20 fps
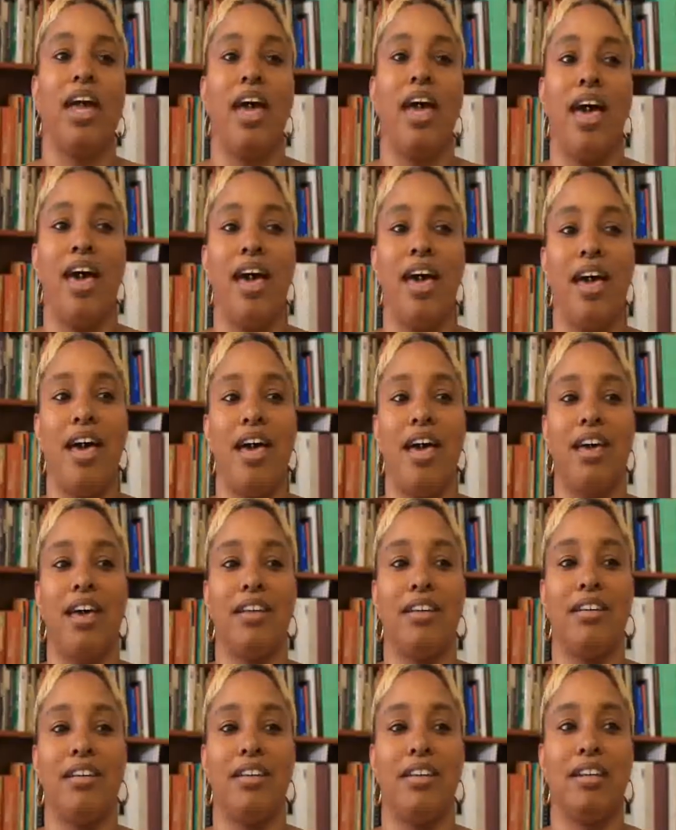
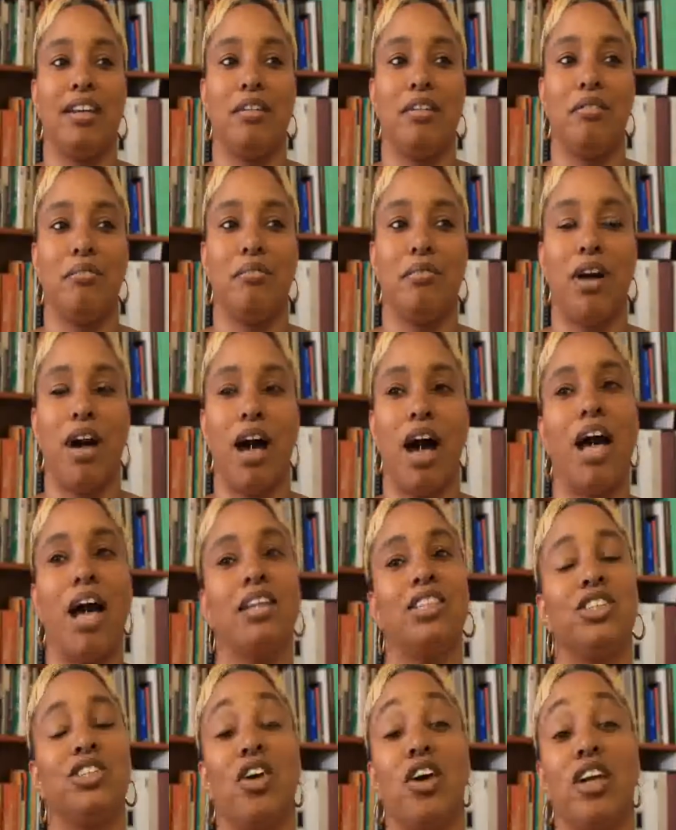and I
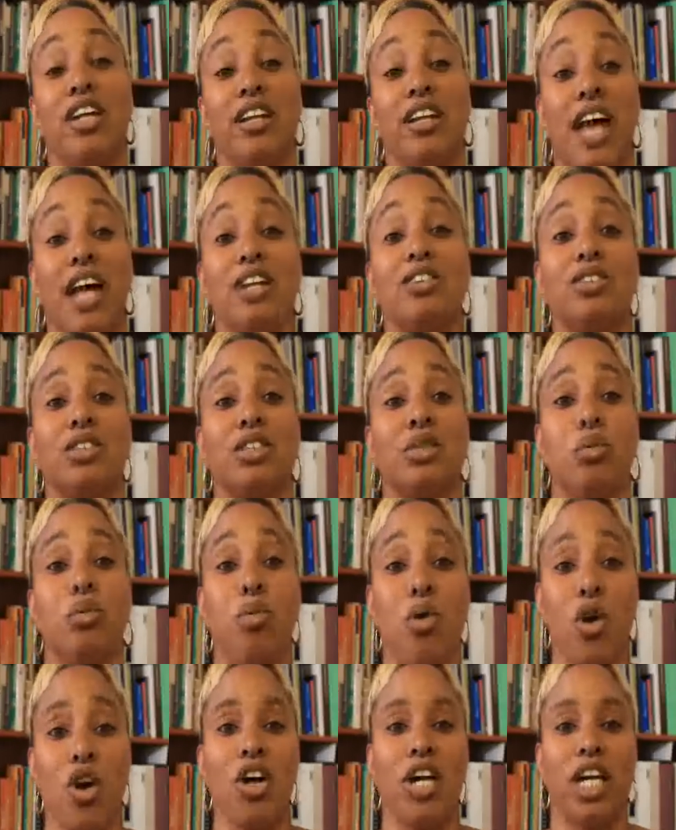started actually
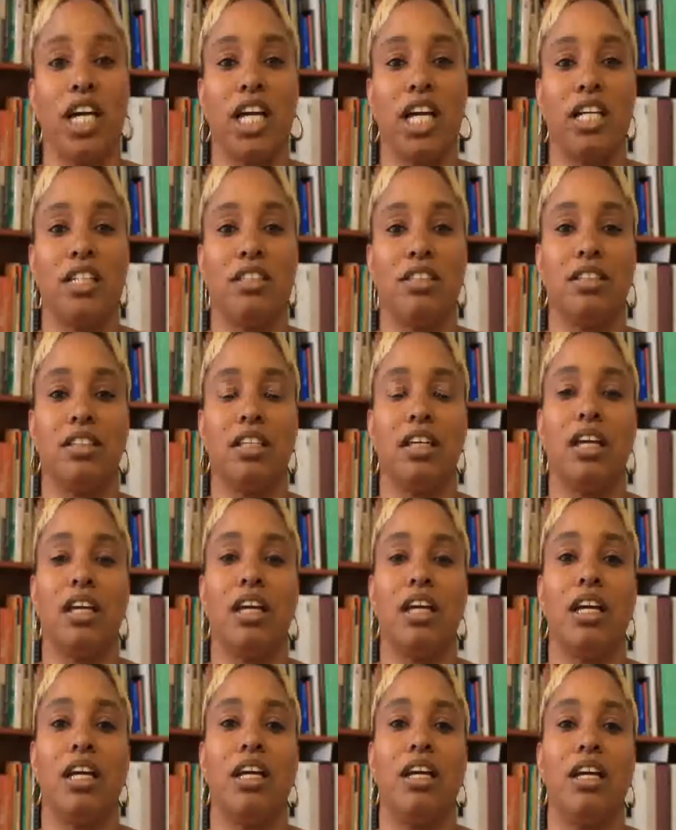working
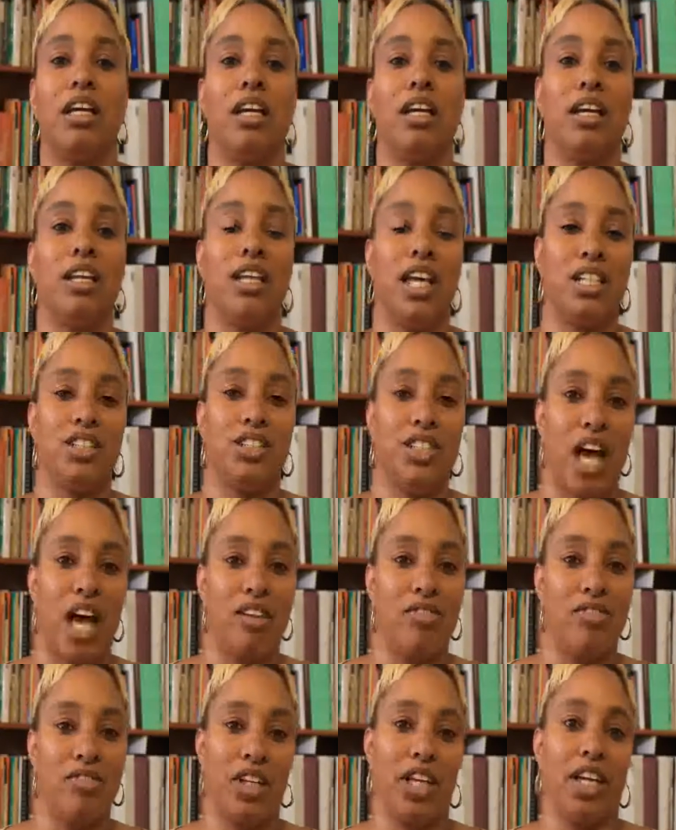in
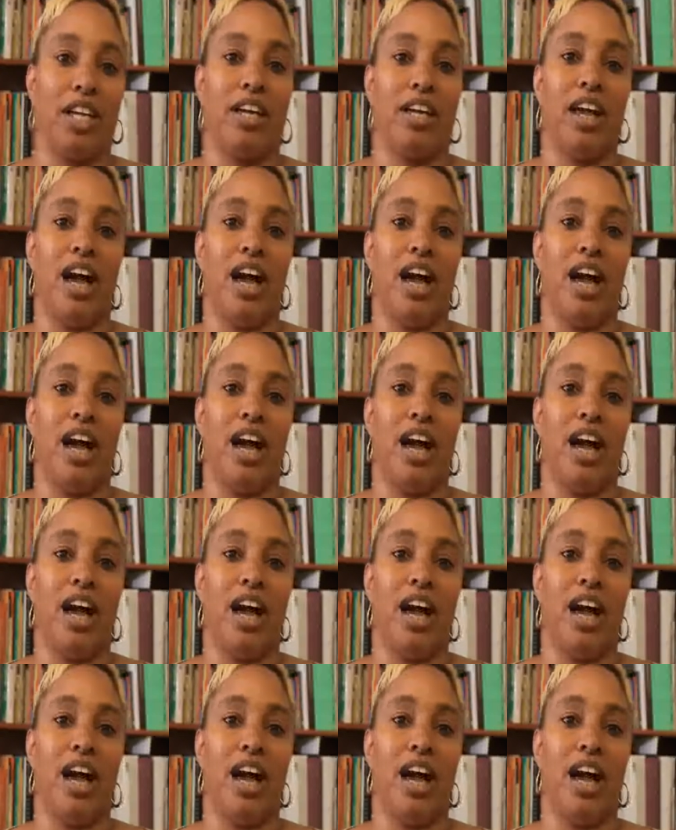HIV.